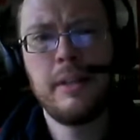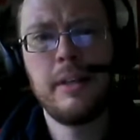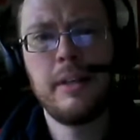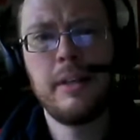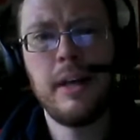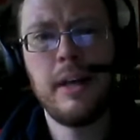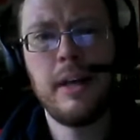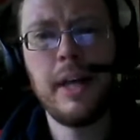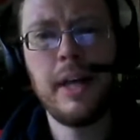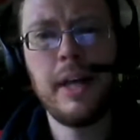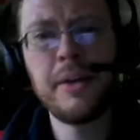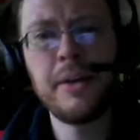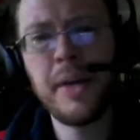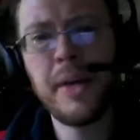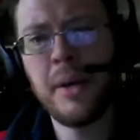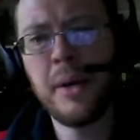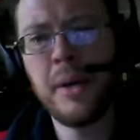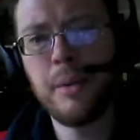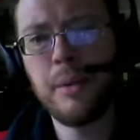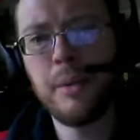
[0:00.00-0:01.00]
don't
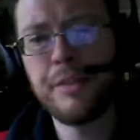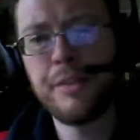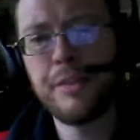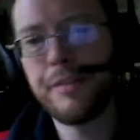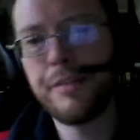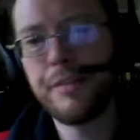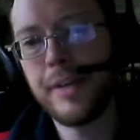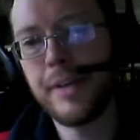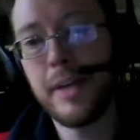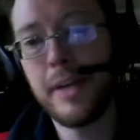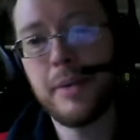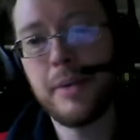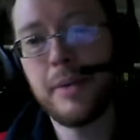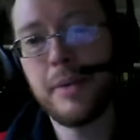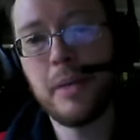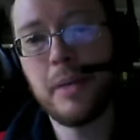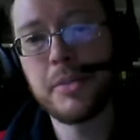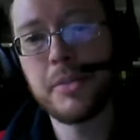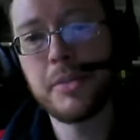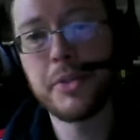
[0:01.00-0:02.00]
know if the Forgotten
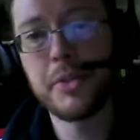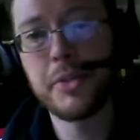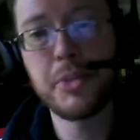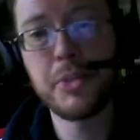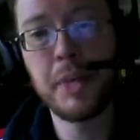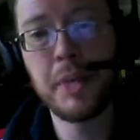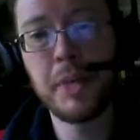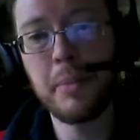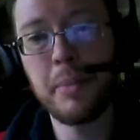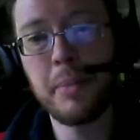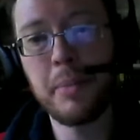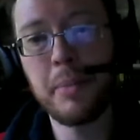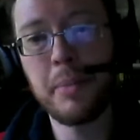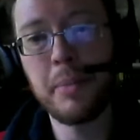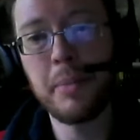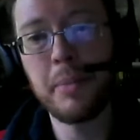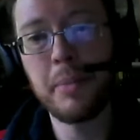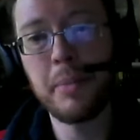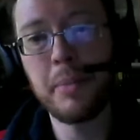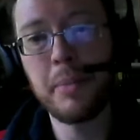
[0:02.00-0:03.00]
Realms will spring back
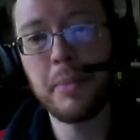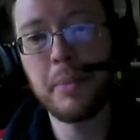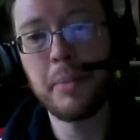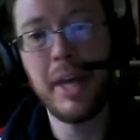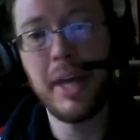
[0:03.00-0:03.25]
and